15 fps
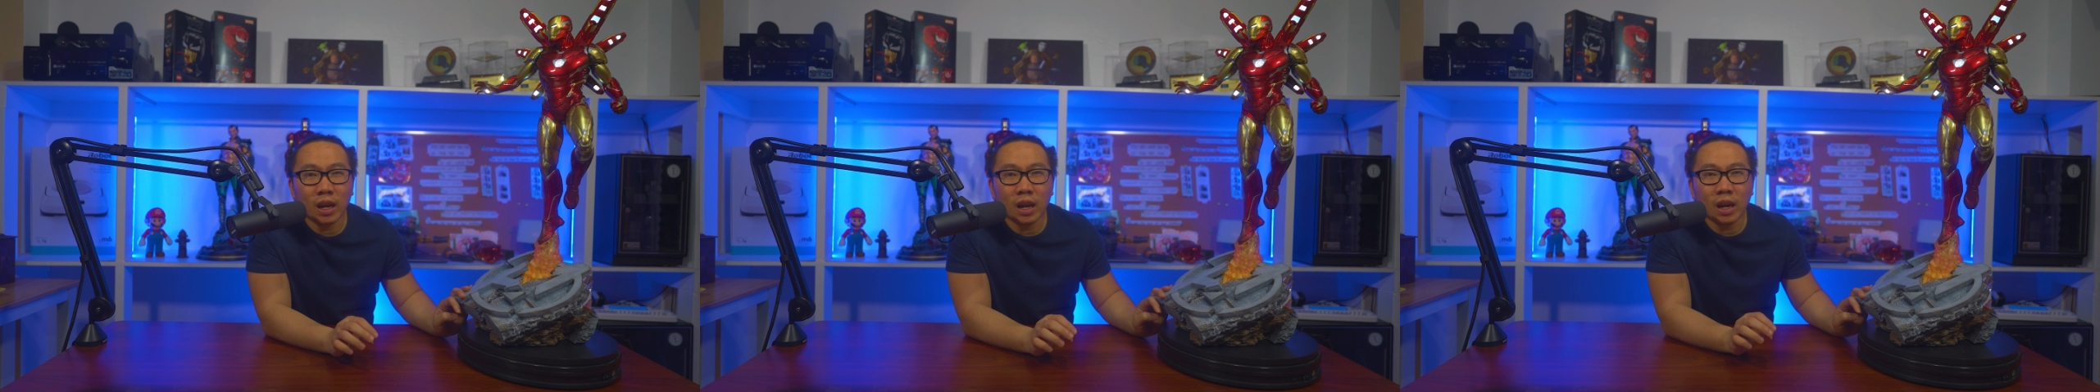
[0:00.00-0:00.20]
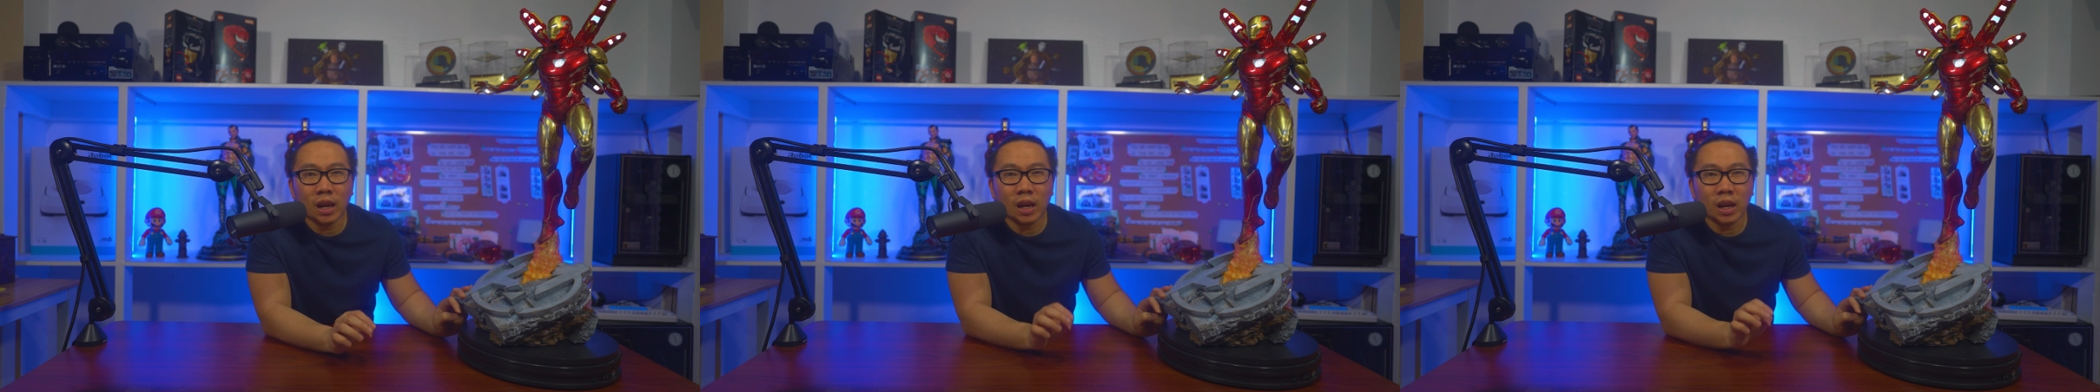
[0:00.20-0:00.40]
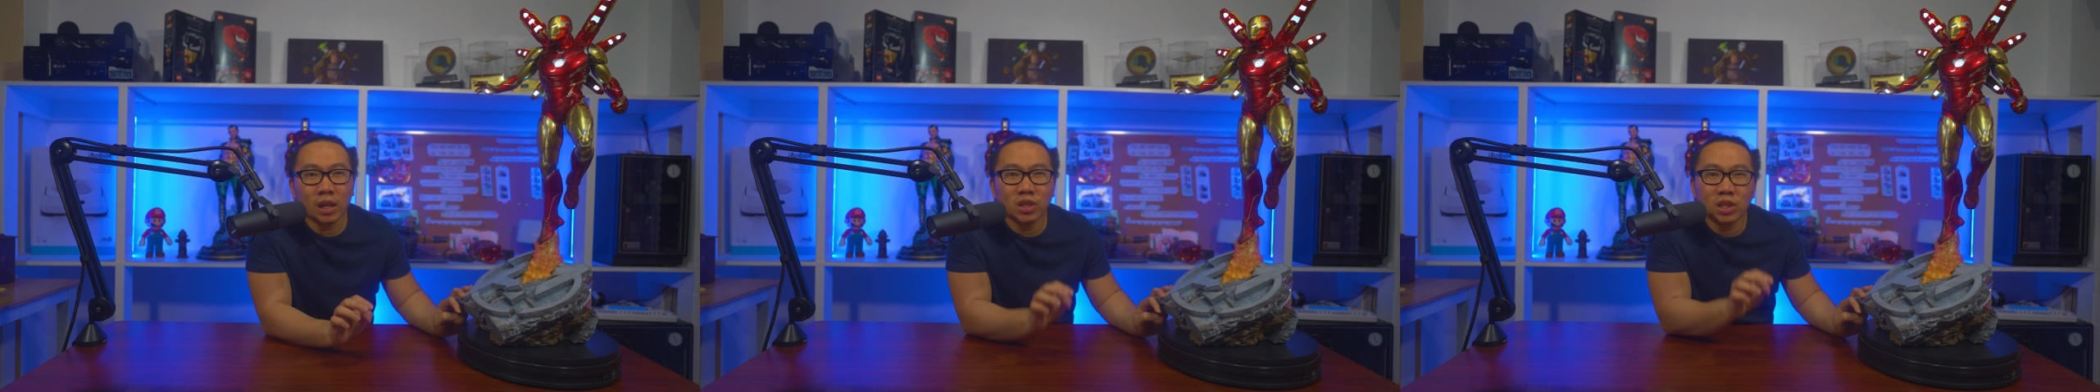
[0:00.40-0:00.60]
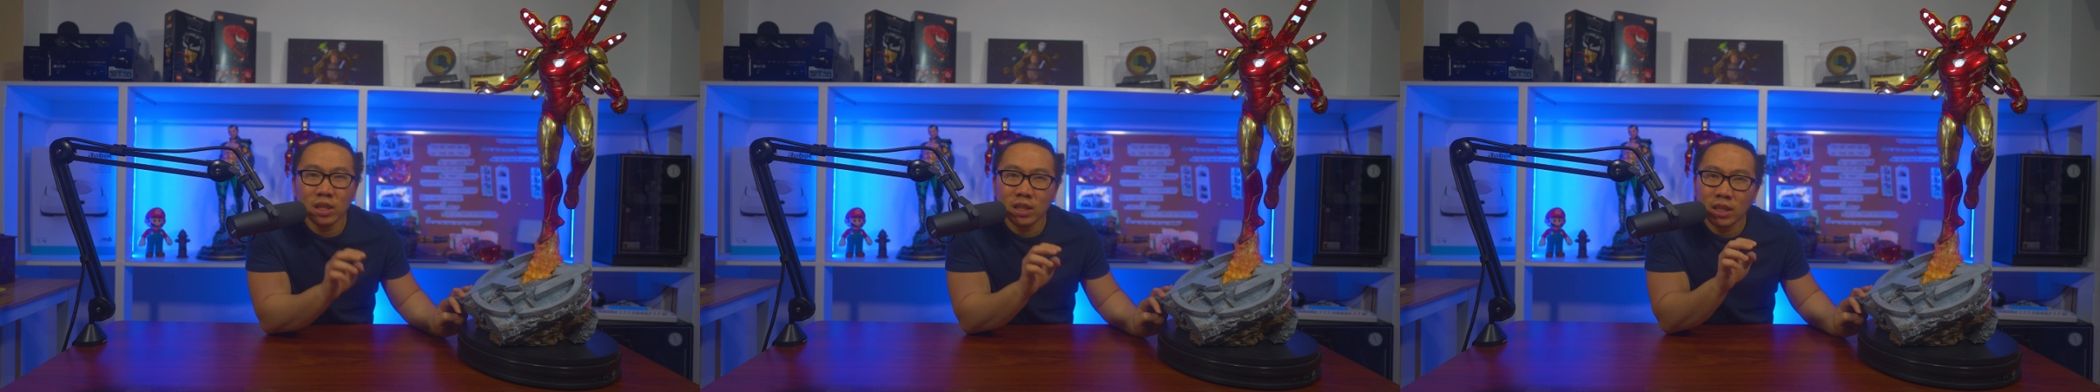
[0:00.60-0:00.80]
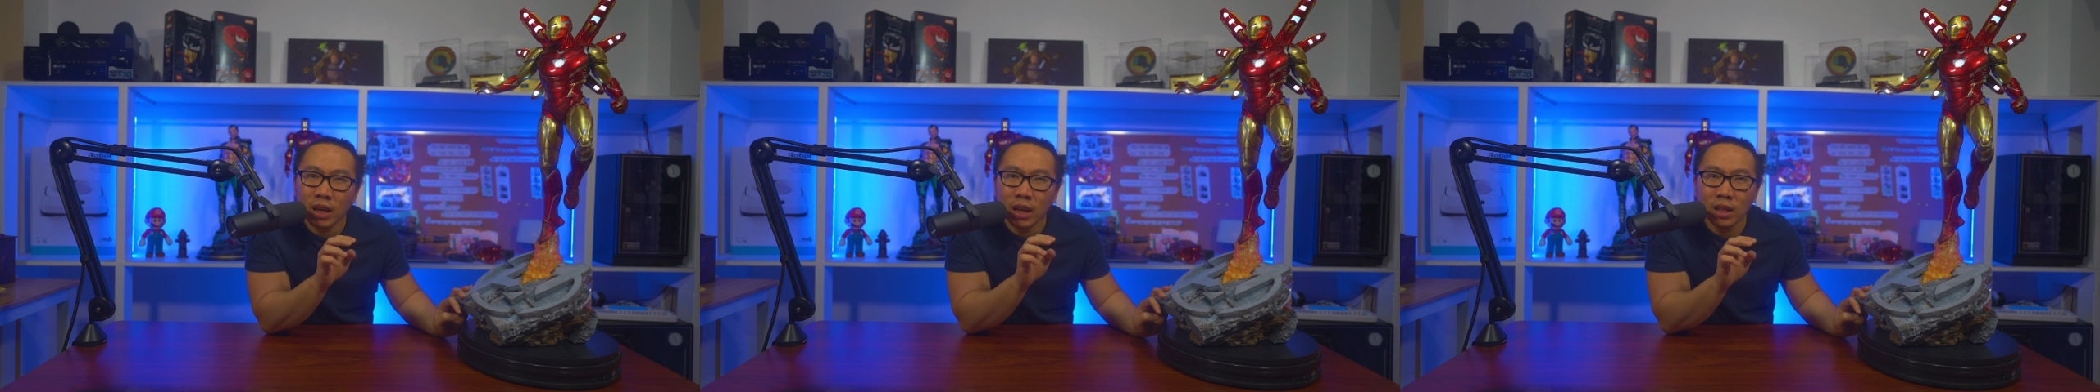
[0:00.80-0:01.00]
I
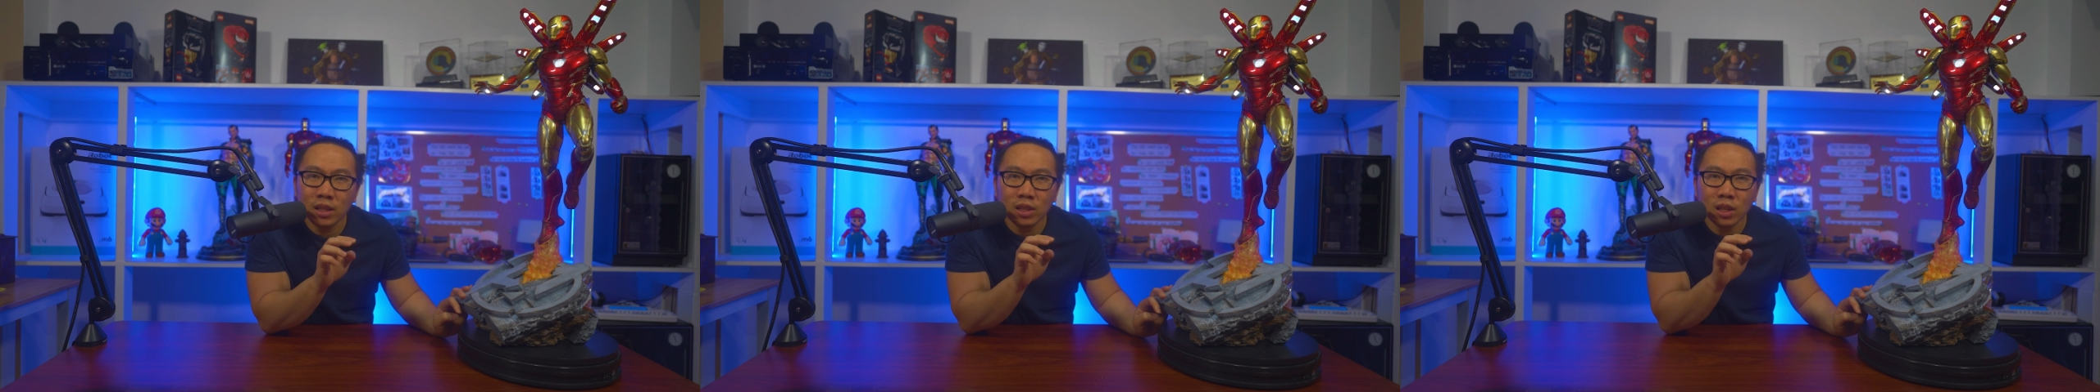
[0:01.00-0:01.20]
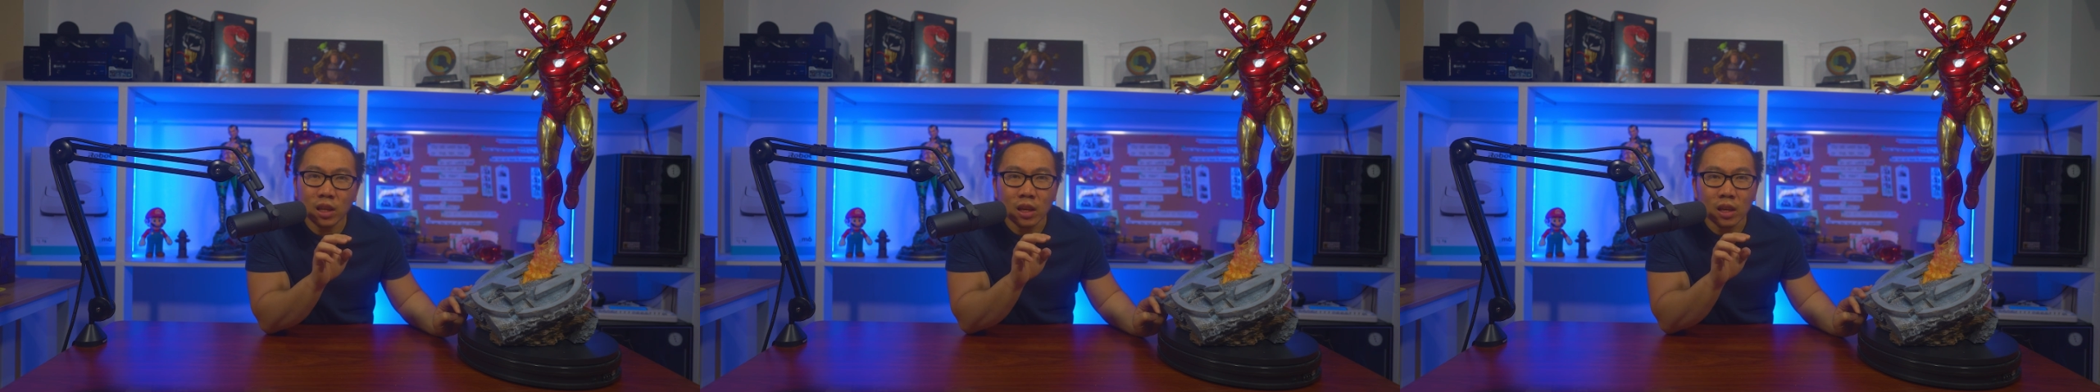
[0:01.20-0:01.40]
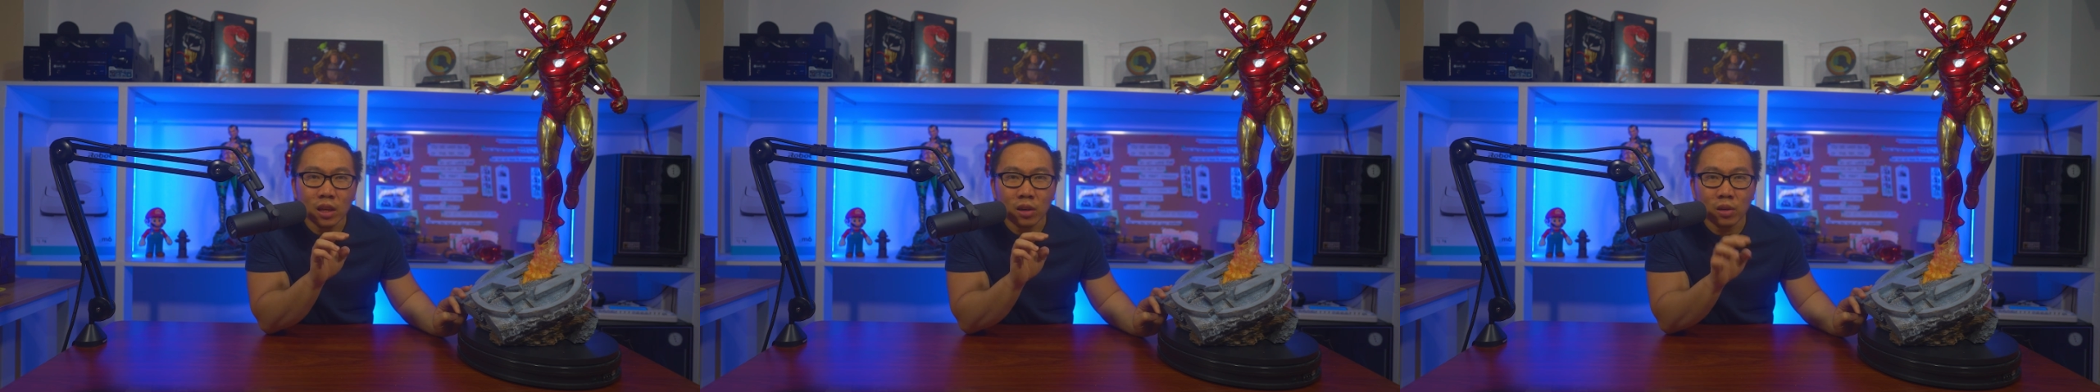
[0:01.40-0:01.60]
just can't see